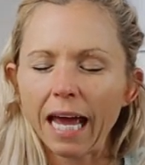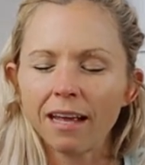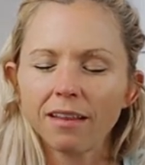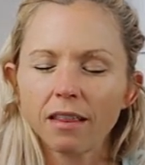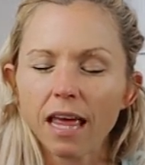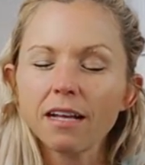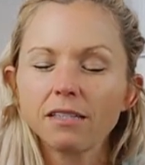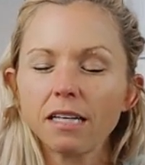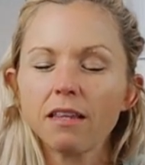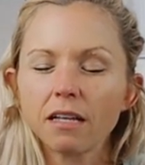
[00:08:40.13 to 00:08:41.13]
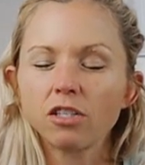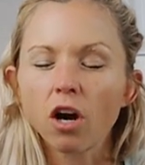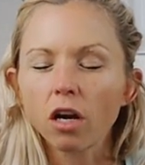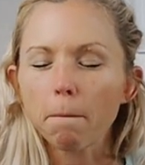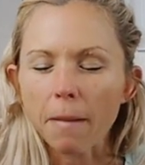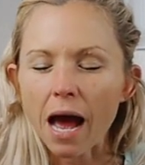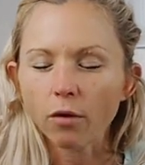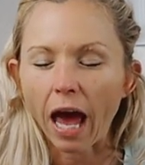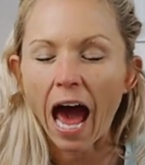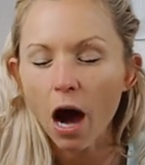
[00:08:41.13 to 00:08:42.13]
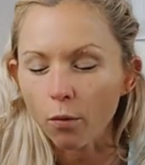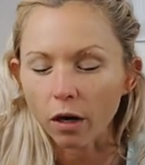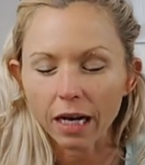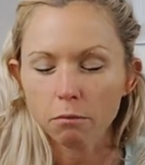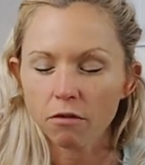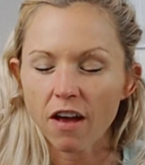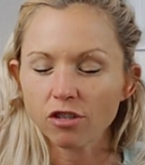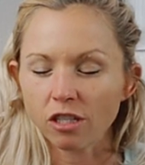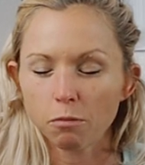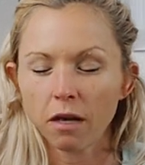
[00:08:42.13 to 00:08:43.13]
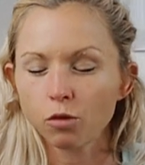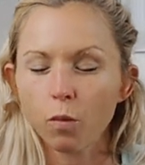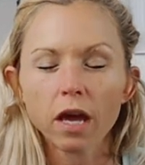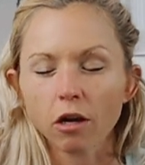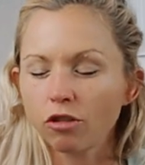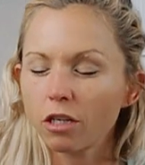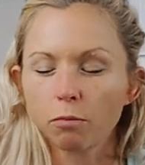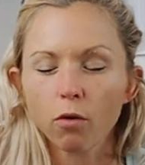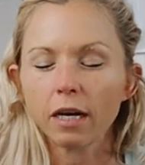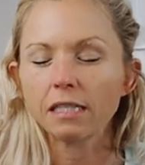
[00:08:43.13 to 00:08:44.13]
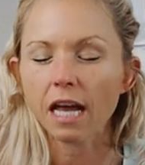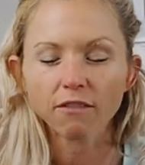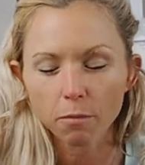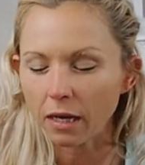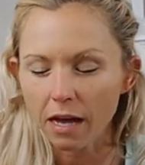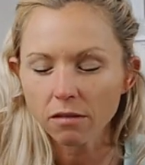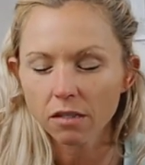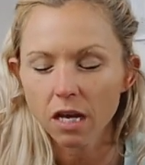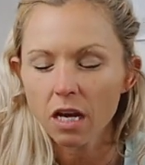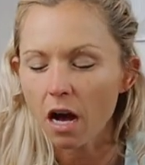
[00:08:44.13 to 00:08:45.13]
and that they can see that it's not about our imperfections because we are just as broken as everybody else.